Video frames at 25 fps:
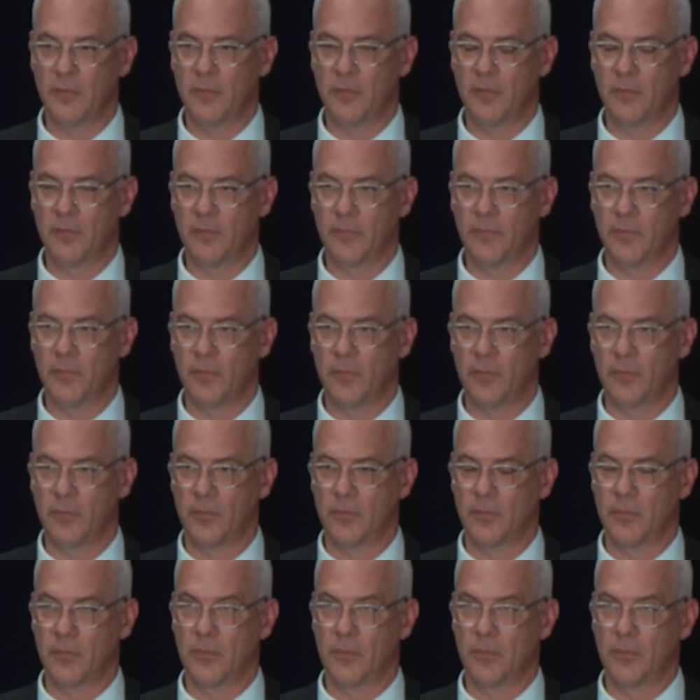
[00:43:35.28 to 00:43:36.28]
for
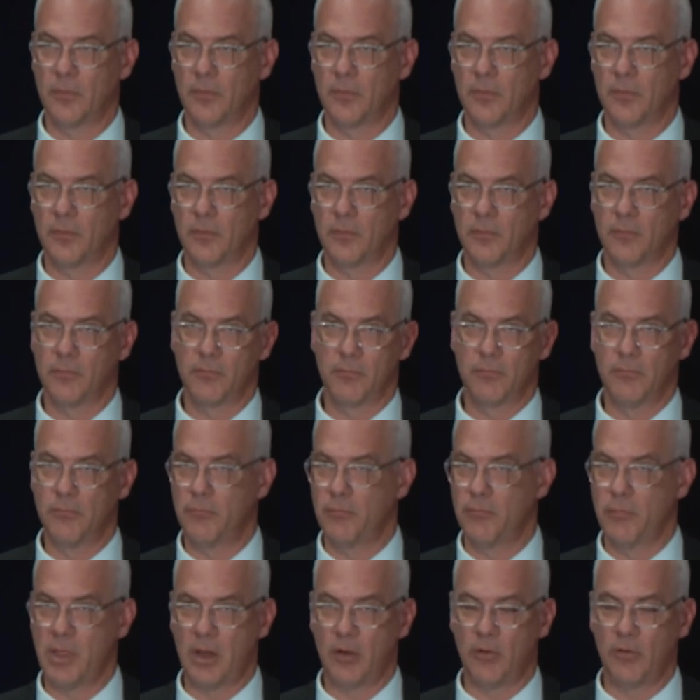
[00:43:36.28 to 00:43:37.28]

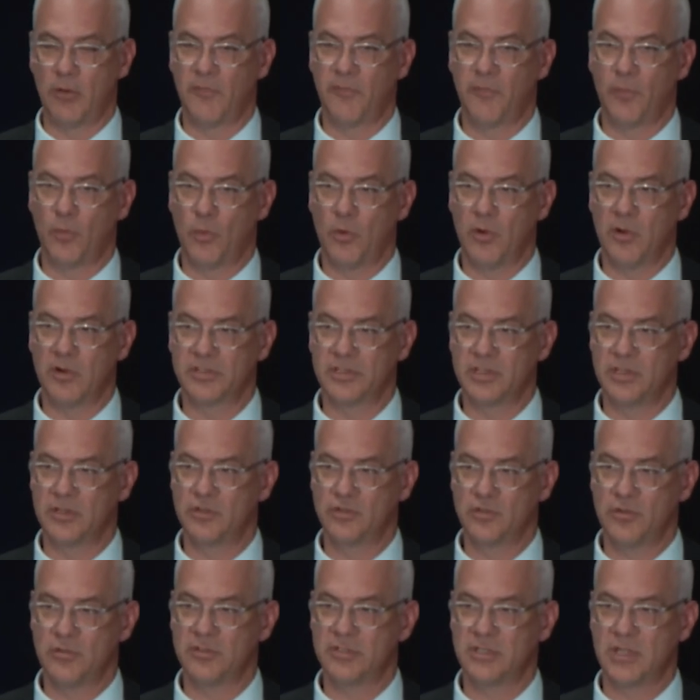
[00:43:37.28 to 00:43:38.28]
better or for worse, the
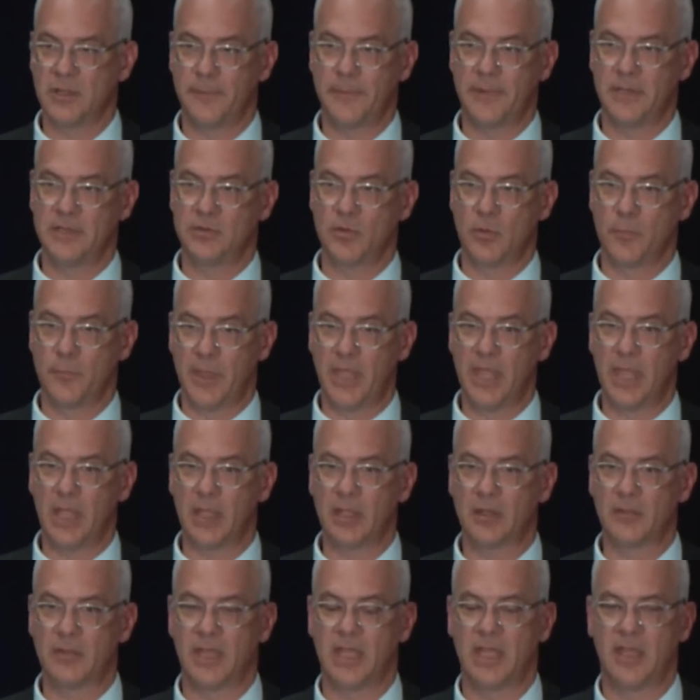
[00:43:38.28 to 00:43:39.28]
insurance companies are
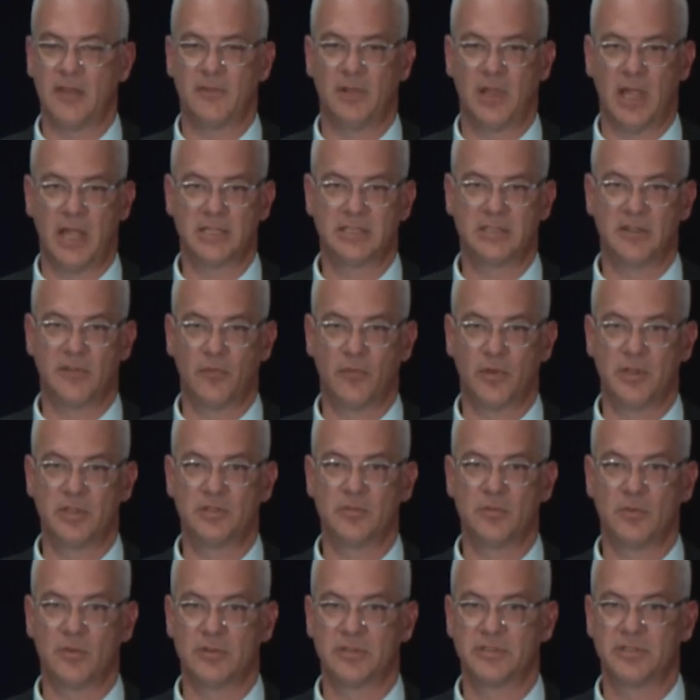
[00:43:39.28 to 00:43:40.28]
big. They have lots of
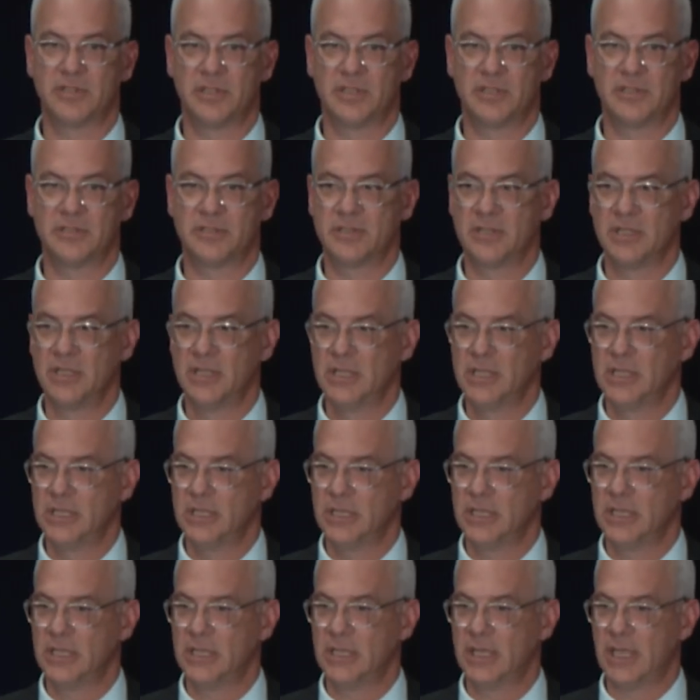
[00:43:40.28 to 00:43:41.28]
resources
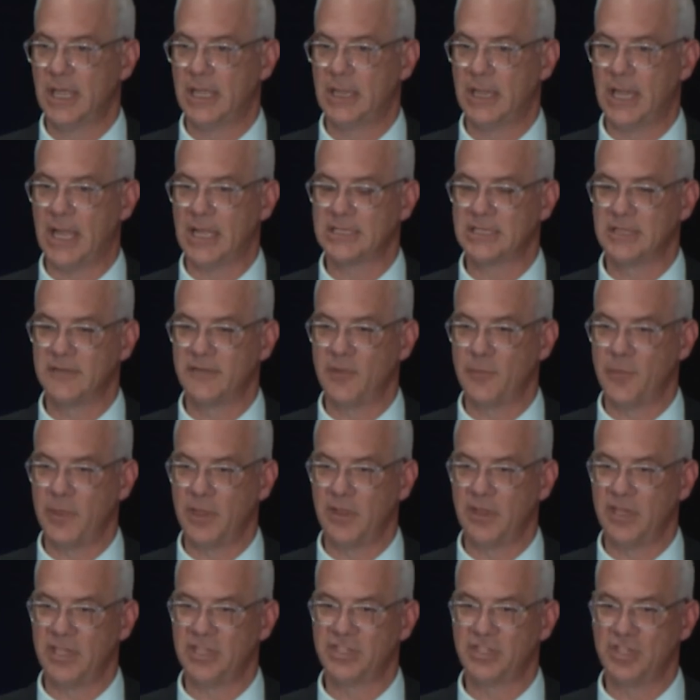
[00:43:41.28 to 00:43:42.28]
and lots of
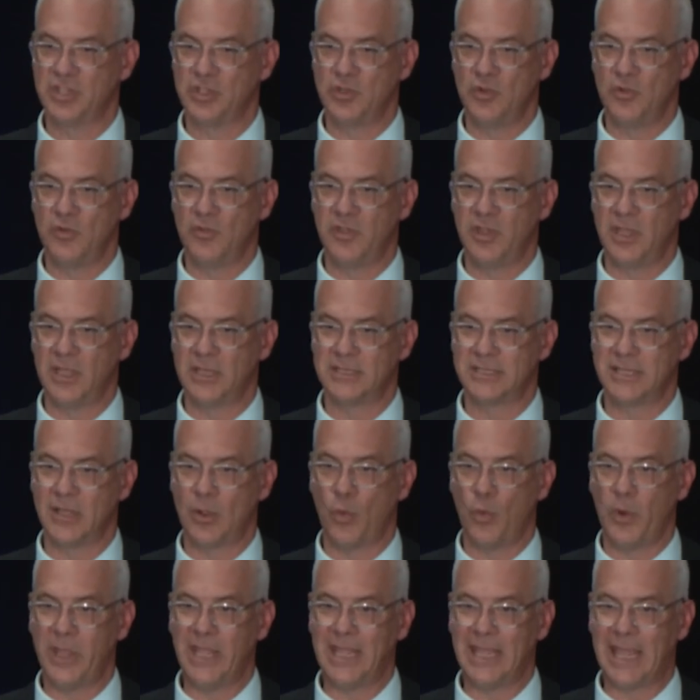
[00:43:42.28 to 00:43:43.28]
abilities to do things that
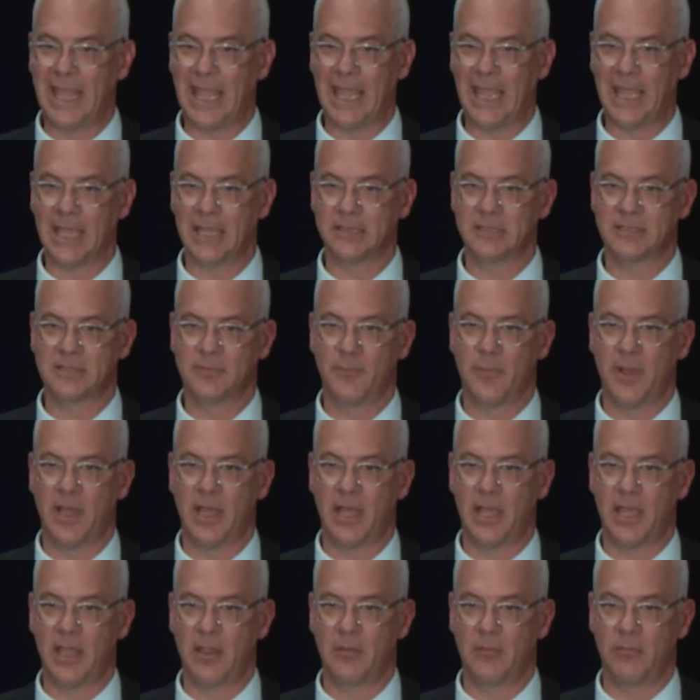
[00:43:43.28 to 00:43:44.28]
we can't
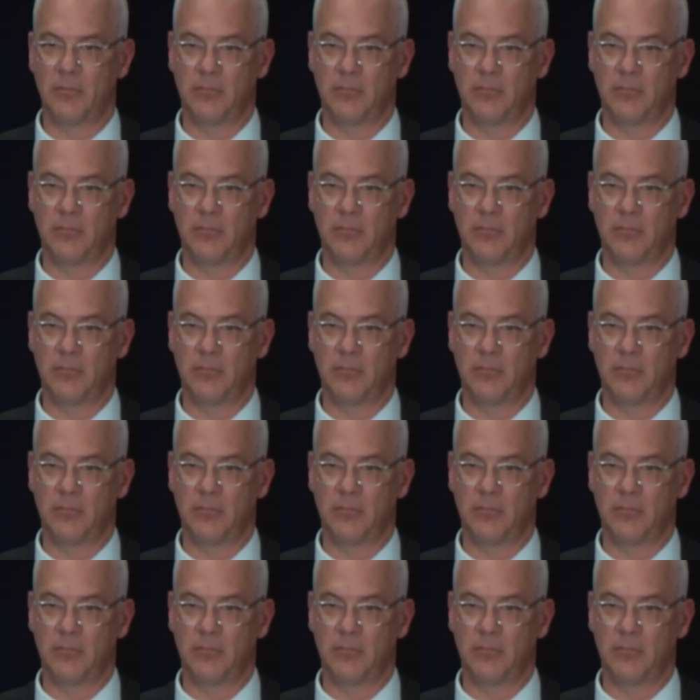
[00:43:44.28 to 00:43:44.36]
by